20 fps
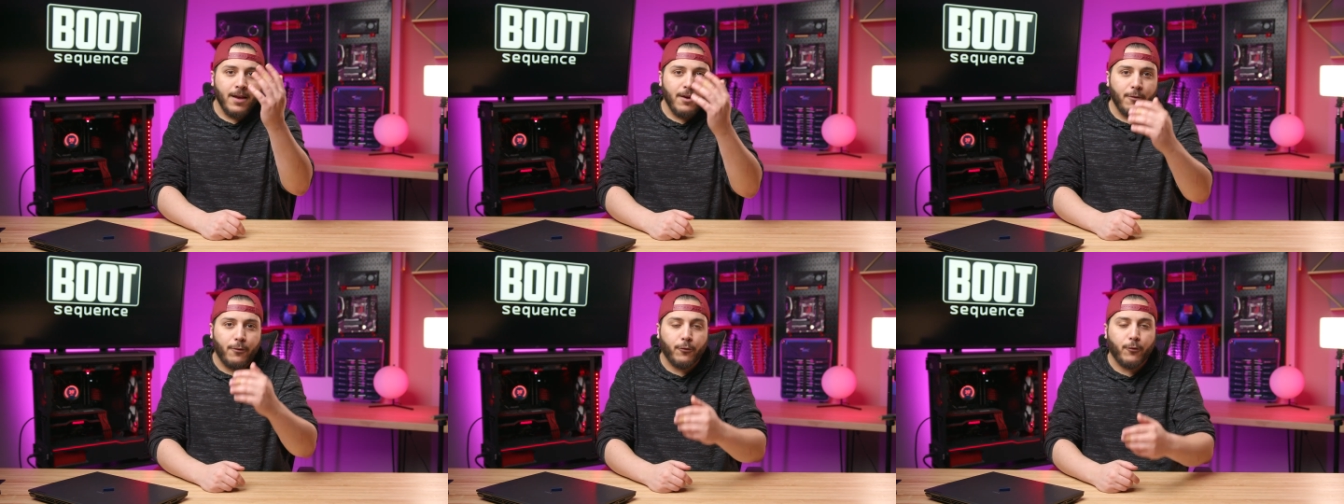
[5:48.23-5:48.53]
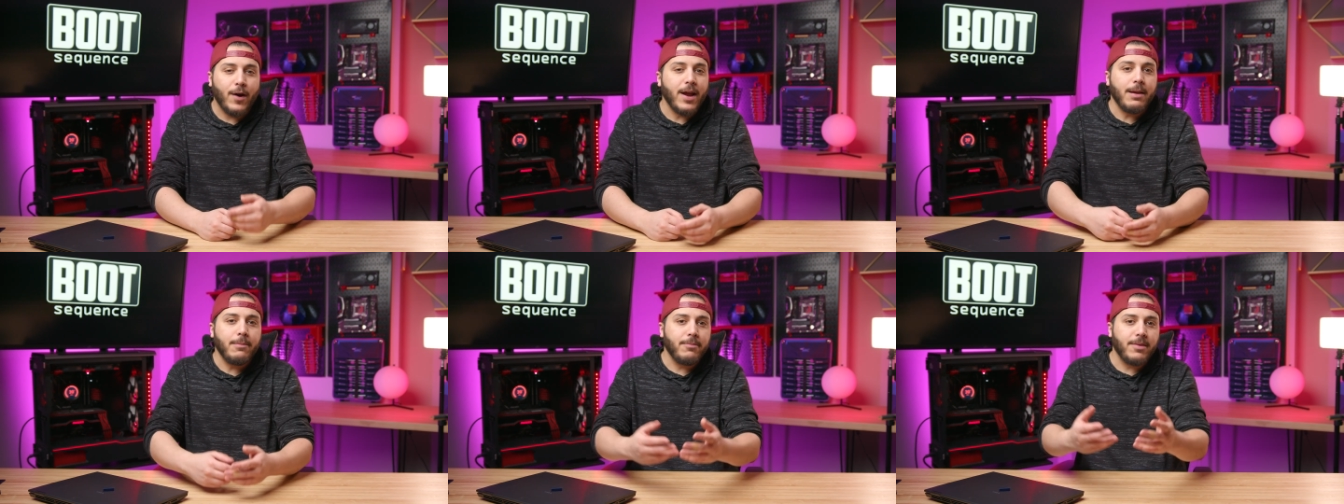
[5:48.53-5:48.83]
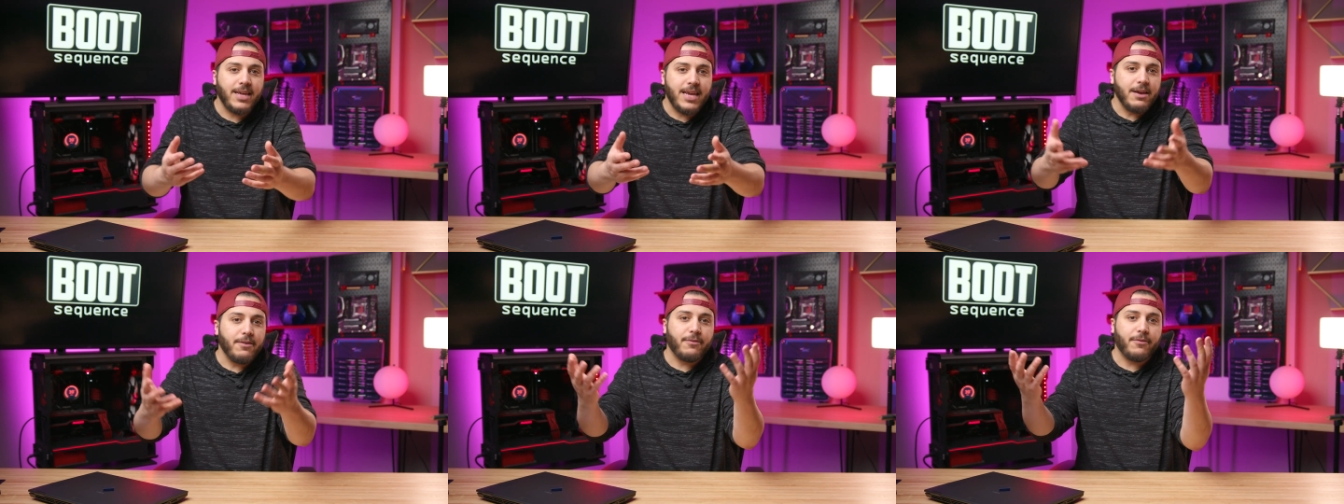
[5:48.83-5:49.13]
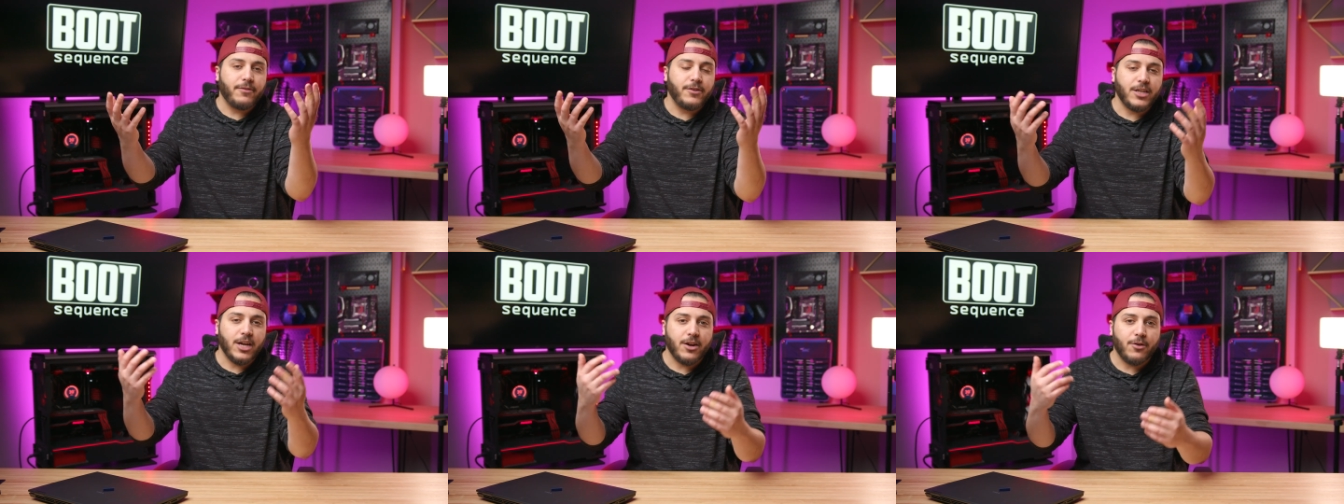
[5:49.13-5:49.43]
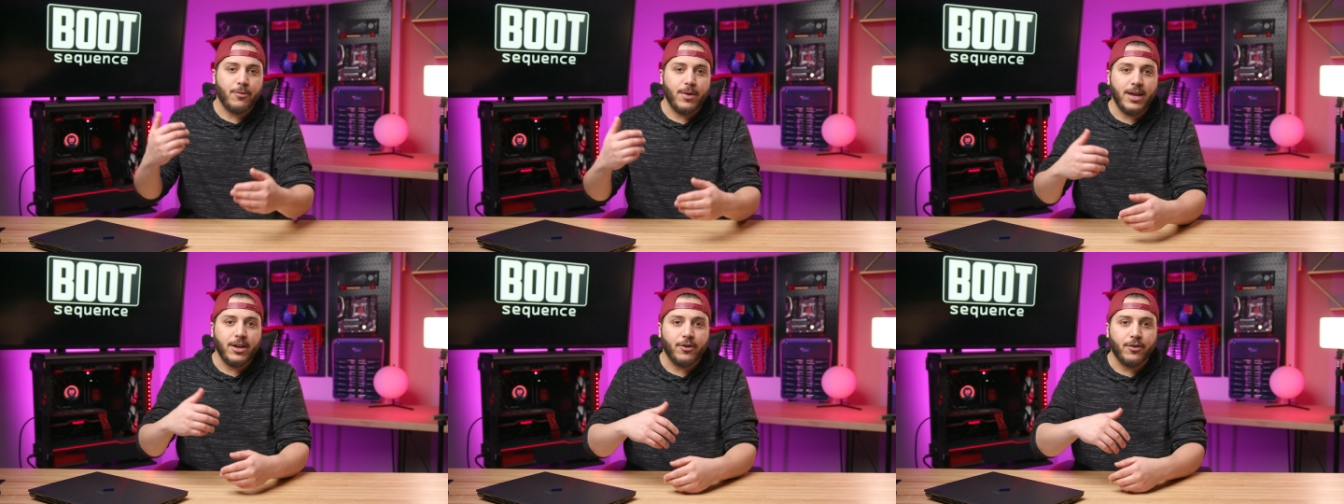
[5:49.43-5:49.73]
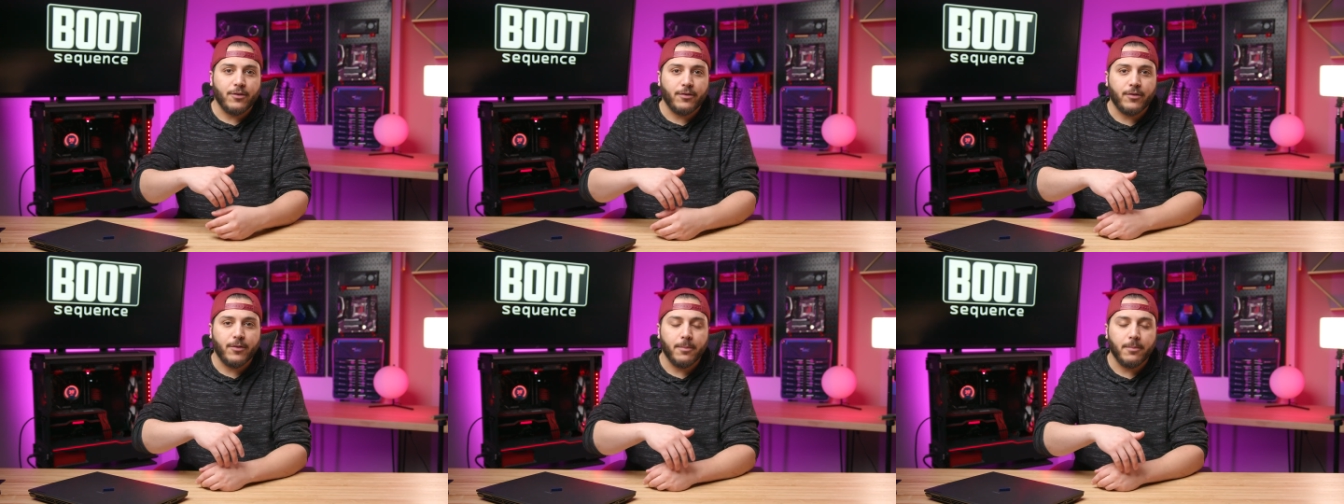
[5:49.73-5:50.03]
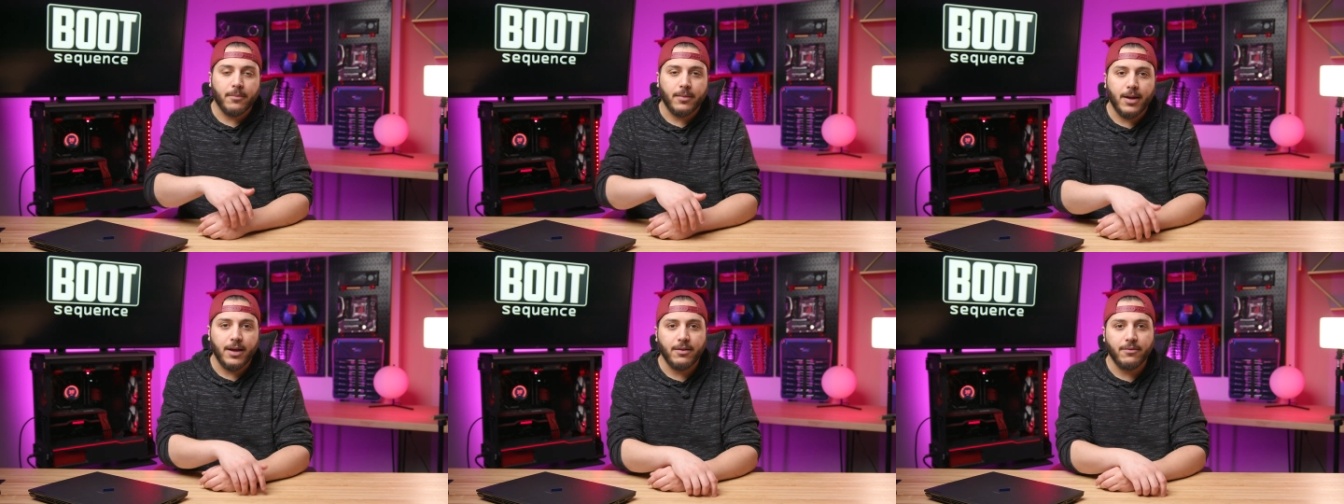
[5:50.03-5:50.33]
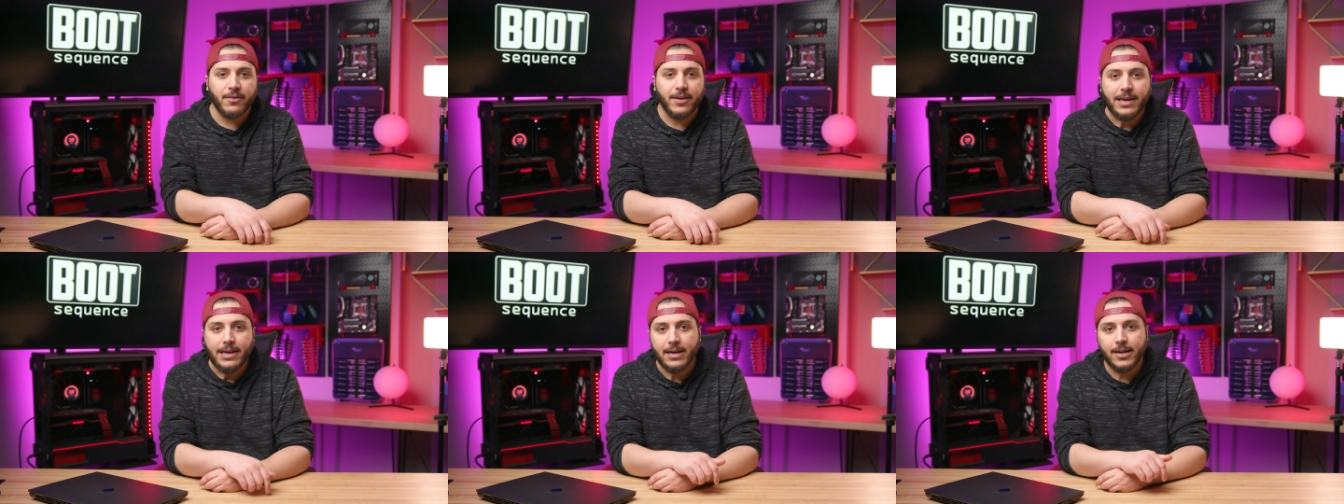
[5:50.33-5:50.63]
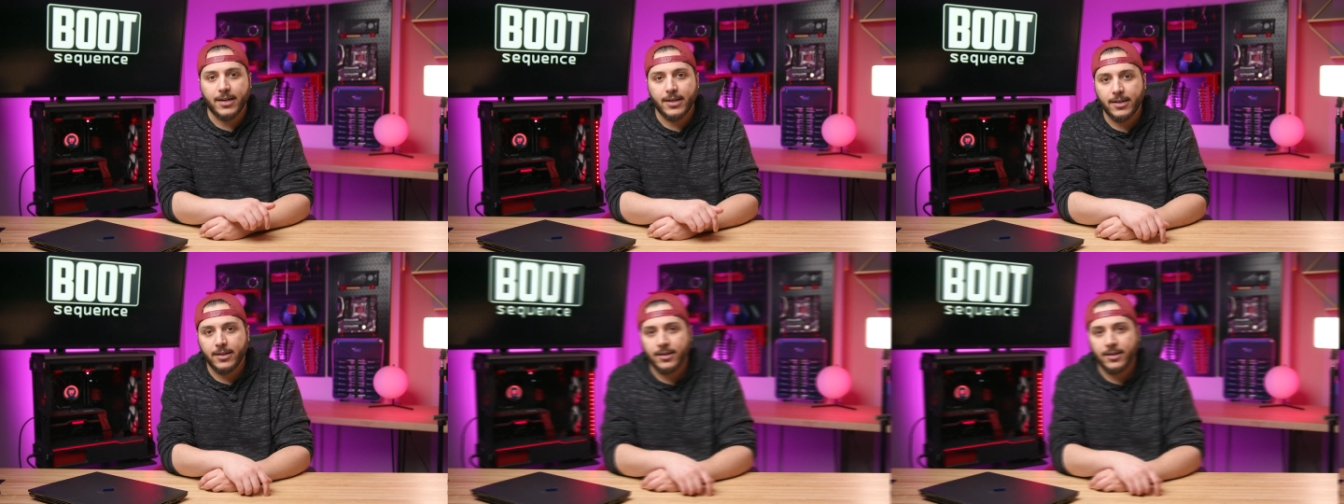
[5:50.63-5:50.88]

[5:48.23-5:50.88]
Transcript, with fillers: frame GIF generator from NVIDIA.